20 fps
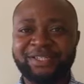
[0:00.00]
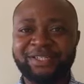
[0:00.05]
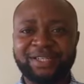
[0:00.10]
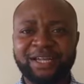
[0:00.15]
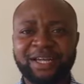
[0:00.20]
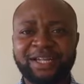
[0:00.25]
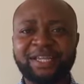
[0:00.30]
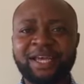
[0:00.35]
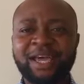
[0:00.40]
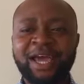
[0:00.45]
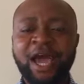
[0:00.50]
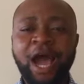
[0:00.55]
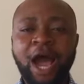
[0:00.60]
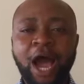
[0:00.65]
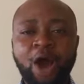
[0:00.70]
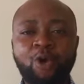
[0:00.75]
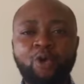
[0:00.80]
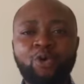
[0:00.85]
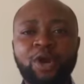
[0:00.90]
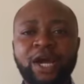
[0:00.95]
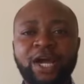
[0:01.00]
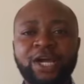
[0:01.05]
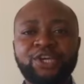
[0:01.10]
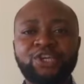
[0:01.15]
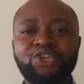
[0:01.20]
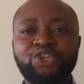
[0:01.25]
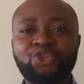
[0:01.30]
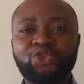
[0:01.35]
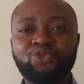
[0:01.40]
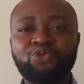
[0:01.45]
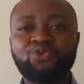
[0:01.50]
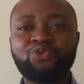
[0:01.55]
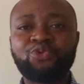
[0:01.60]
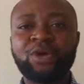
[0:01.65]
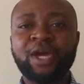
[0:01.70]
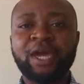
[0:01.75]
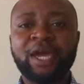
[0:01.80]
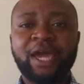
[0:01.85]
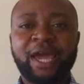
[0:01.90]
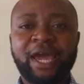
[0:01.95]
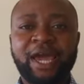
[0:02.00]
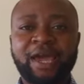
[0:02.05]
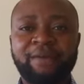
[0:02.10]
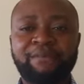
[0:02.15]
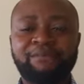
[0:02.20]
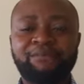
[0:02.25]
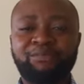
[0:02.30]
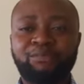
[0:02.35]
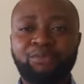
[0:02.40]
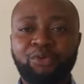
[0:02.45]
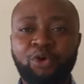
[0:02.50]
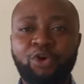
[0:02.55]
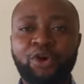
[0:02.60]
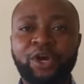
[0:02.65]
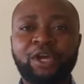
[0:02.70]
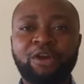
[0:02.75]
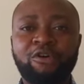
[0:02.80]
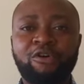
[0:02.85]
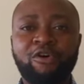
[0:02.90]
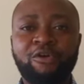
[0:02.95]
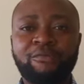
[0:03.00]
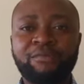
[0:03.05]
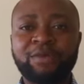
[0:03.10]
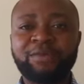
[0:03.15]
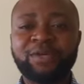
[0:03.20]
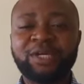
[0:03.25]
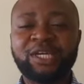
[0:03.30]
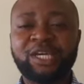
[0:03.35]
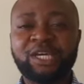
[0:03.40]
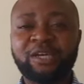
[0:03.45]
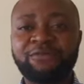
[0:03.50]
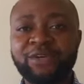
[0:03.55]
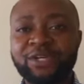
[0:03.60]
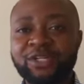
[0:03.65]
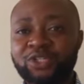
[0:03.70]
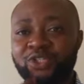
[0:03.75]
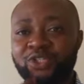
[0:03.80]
is that how can you employ or maybe giving